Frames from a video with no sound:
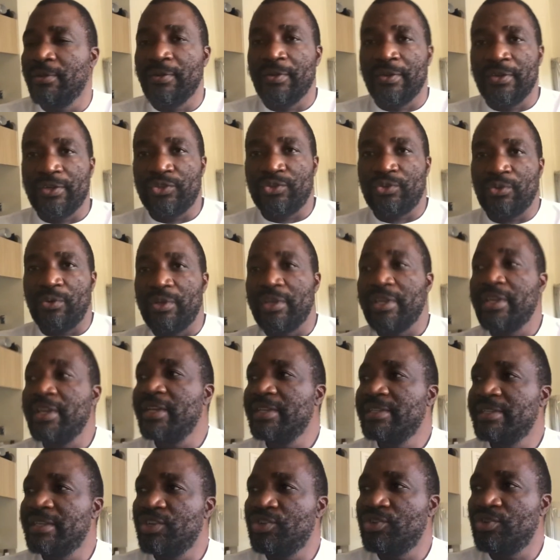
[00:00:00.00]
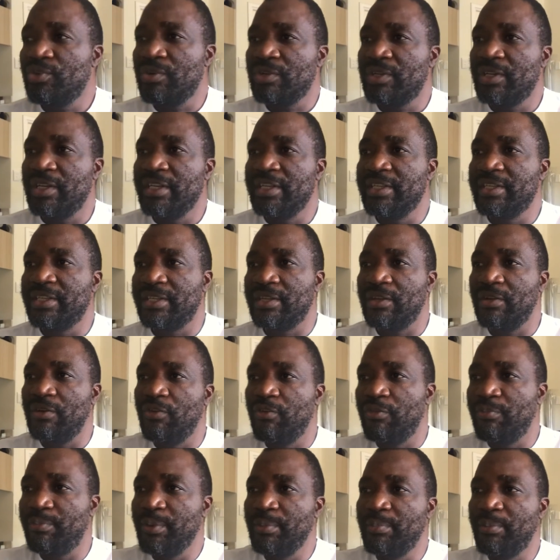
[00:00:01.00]
So here's a short list
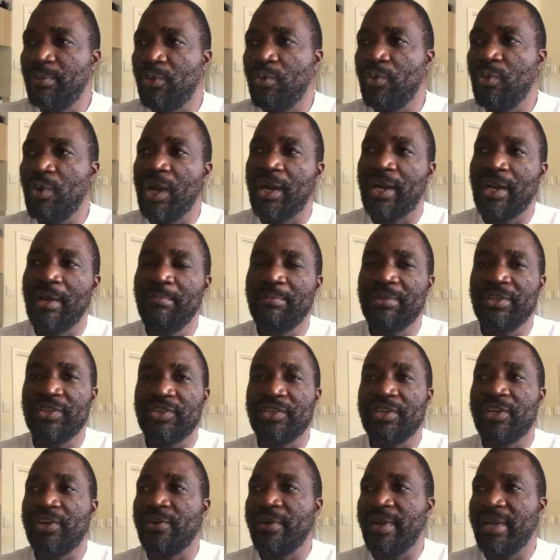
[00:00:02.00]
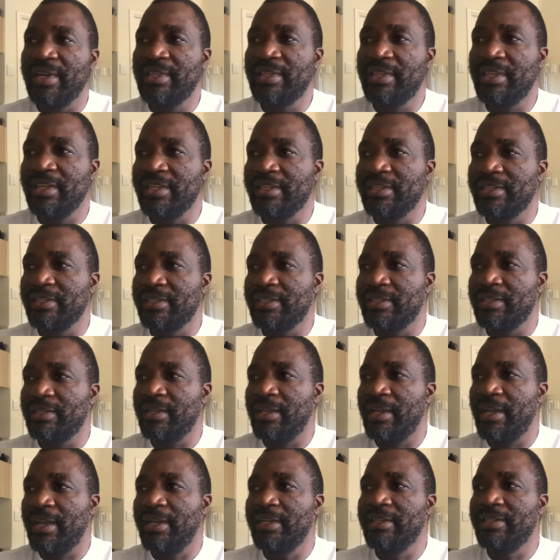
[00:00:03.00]
of people who accomplished great things
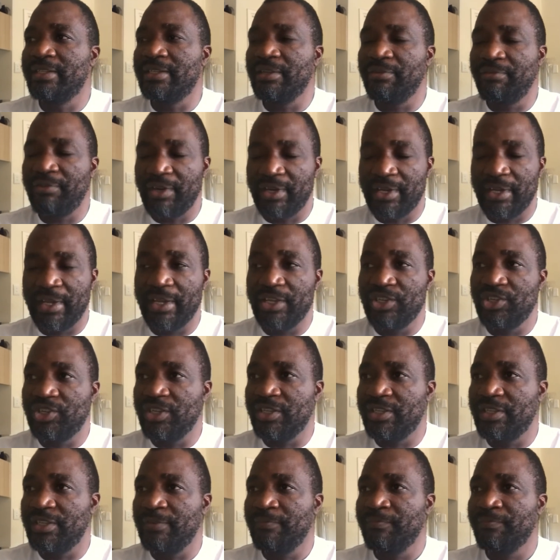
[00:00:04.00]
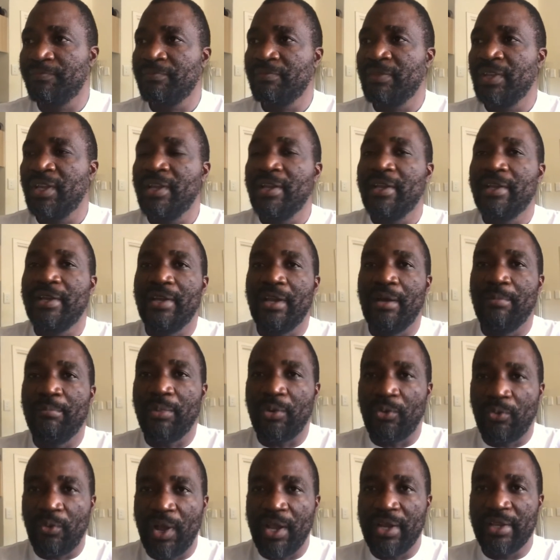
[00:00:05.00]
at different ages.
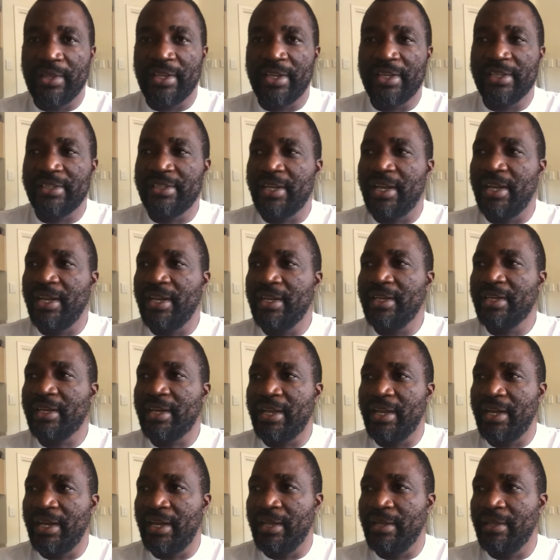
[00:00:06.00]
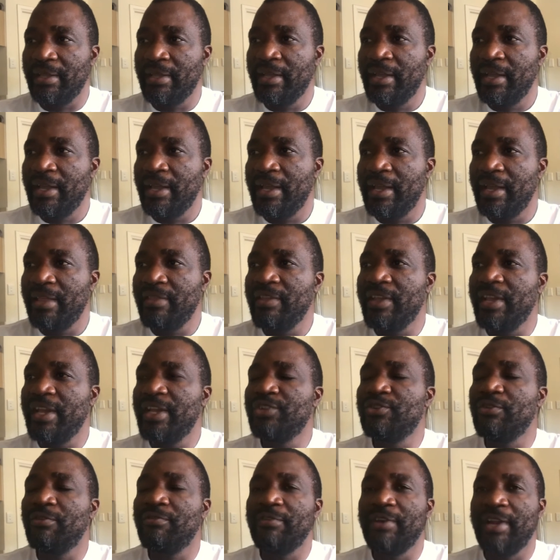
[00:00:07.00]
Number one, there's Helen Keller. At the
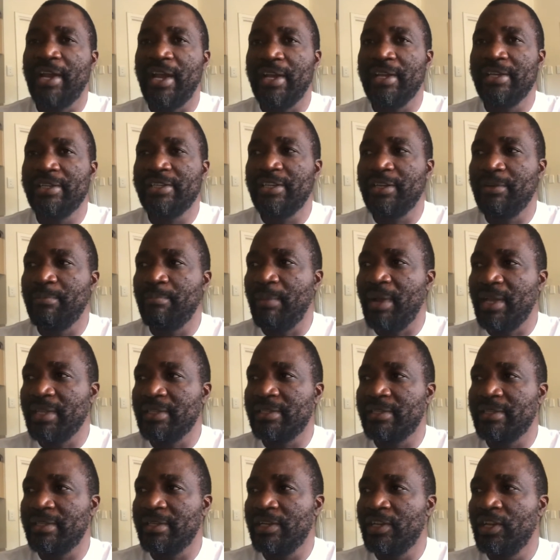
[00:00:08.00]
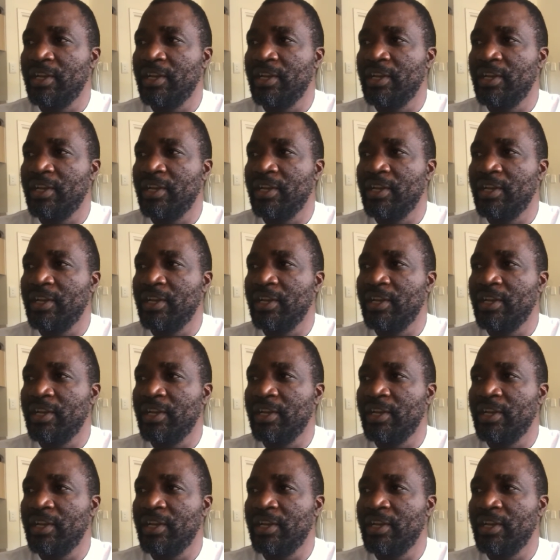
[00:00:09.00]
age of 19 months,